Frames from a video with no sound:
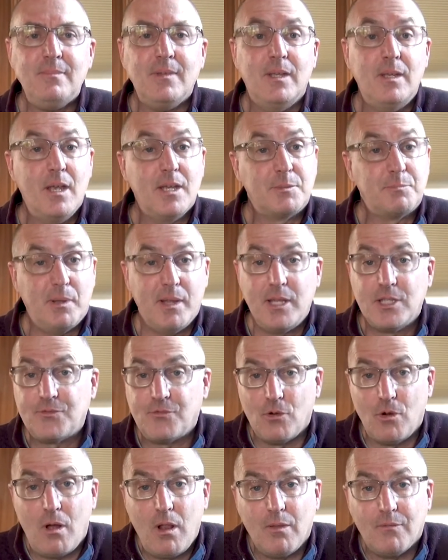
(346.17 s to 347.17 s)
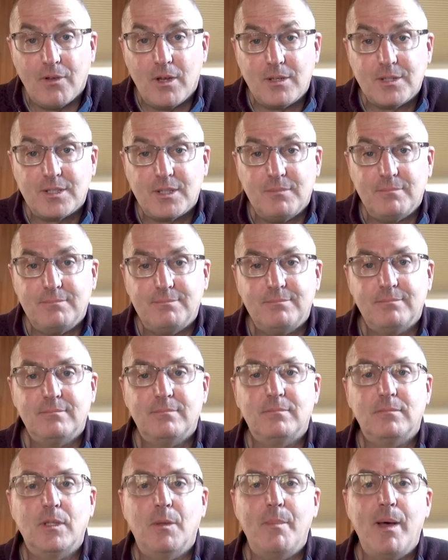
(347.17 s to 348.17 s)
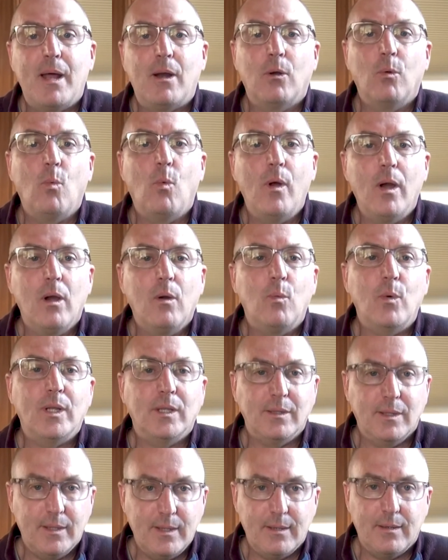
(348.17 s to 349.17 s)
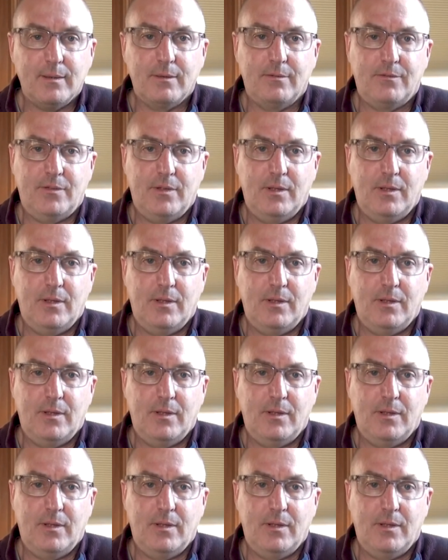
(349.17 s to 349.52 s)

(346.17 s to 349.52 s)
He has plans for all of us, no matter where we live.